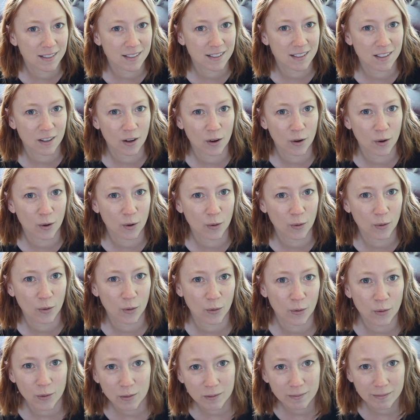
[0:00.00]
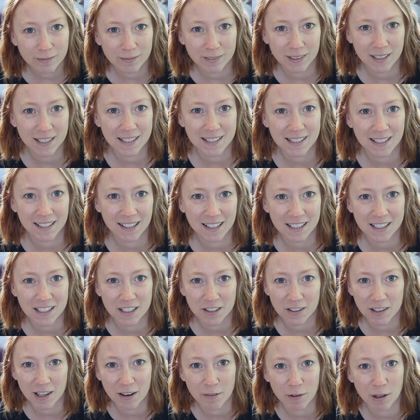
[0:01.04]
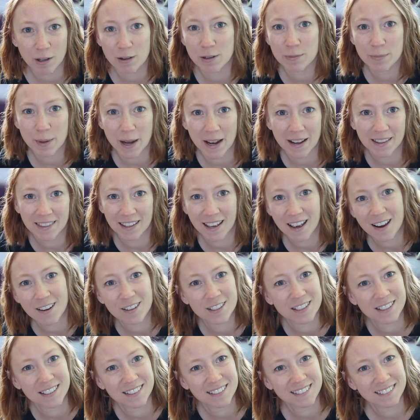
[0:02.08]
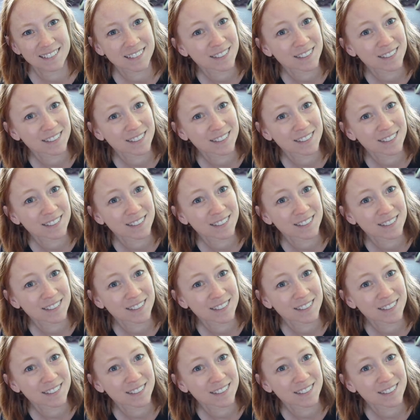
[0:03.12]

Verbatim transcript: So at least I got to do that while I was behind the couch.